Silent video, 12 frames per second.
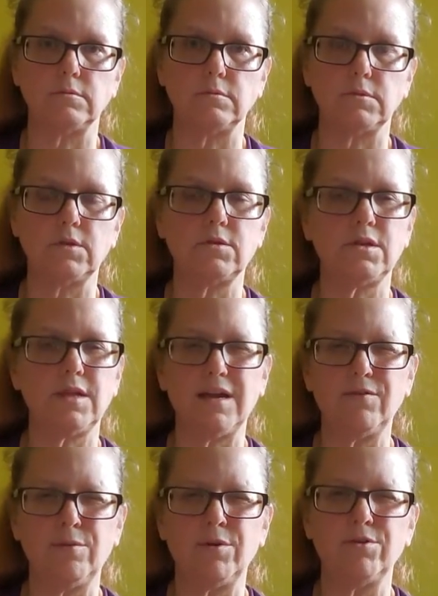There's a lot of
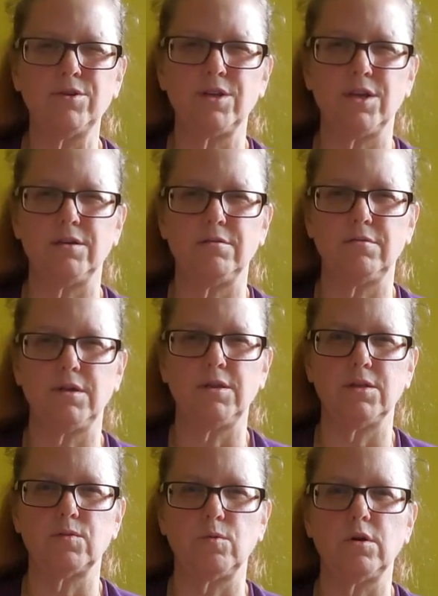emotion in
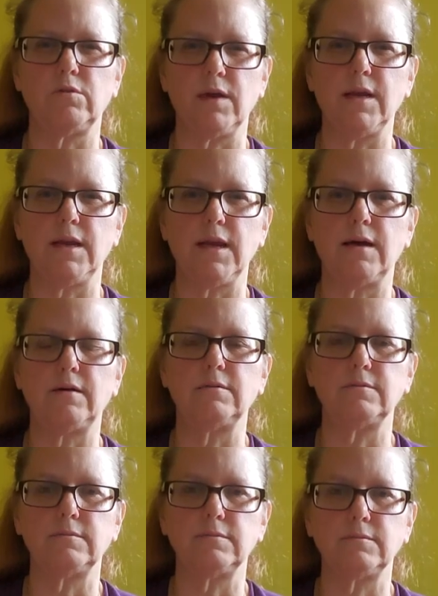this world right now.
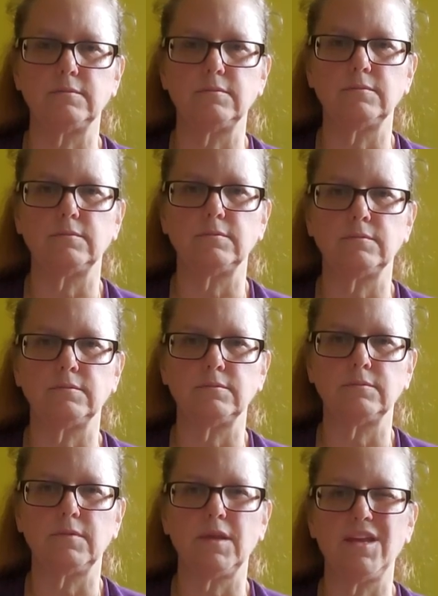
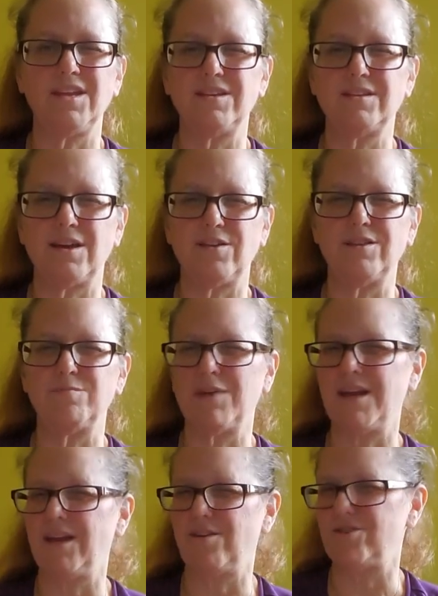Can you tell that my
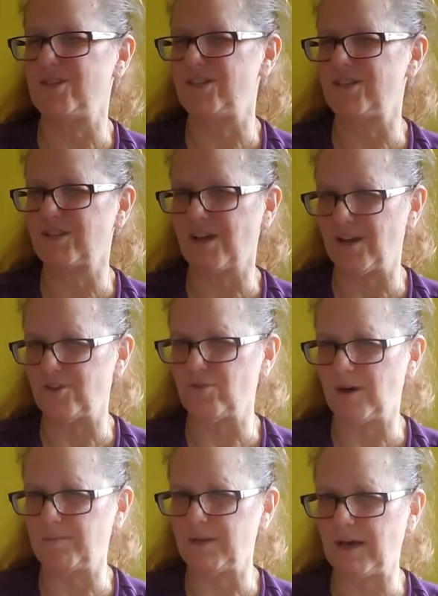energy just kind of
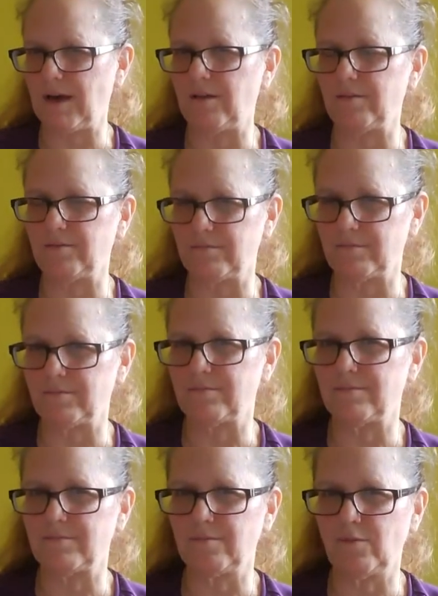dropped out?
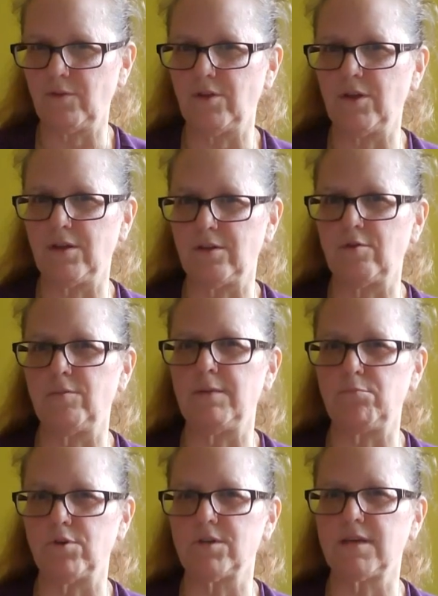I'm feeling a little bit
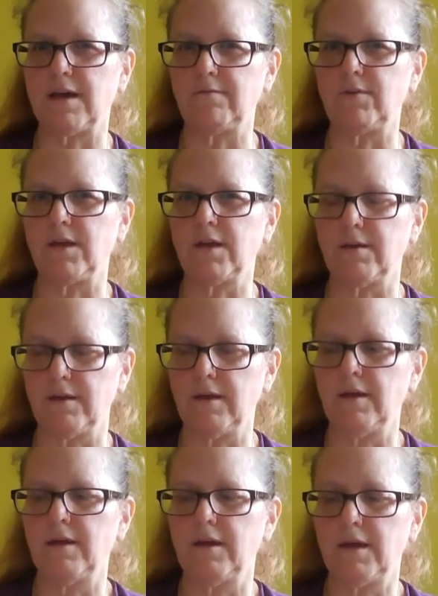more sattvic
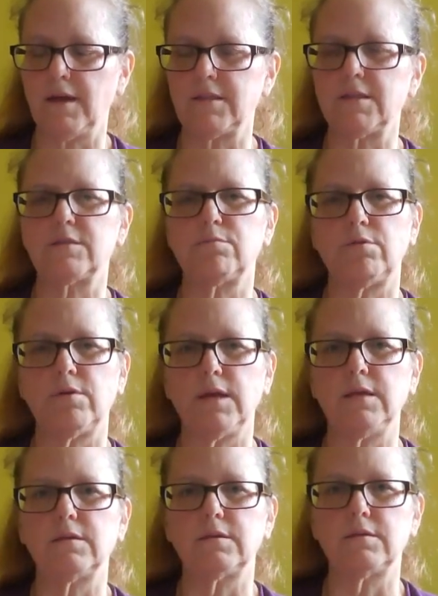at this
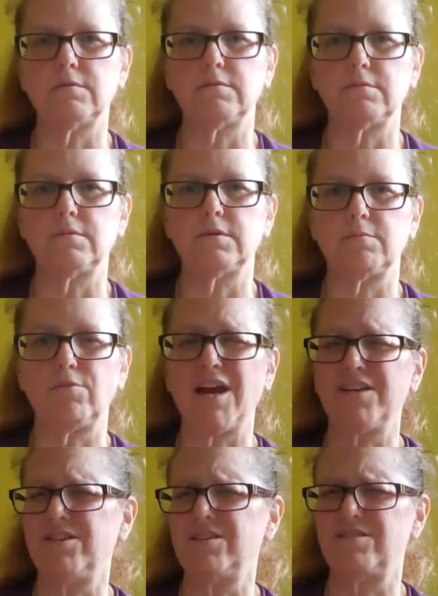point.
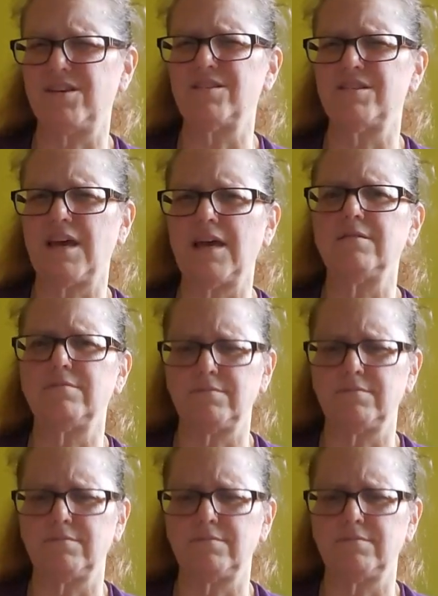Practice does that.